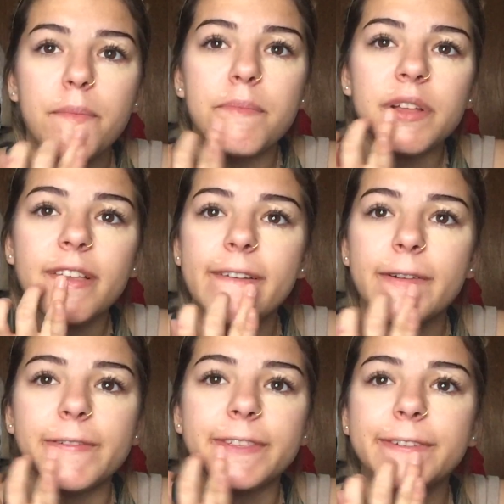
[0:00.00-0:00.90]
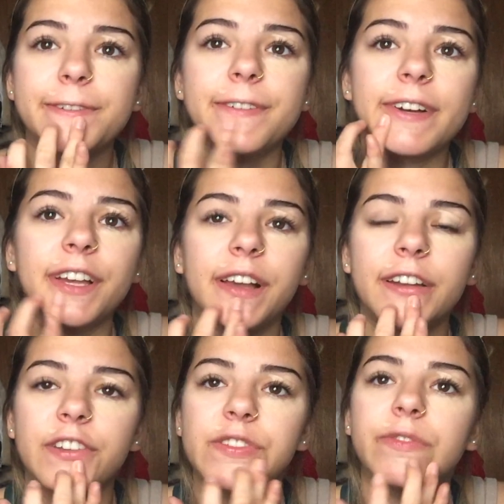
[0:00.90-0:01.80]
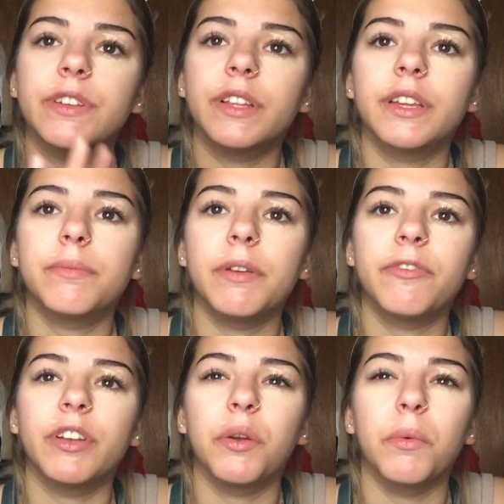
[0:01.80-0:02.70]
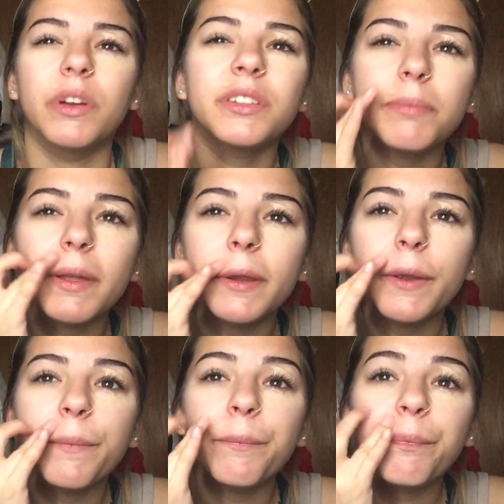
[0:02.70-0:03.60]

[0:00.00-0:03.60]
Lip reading: But like also, I kind of just feel like my finger works better.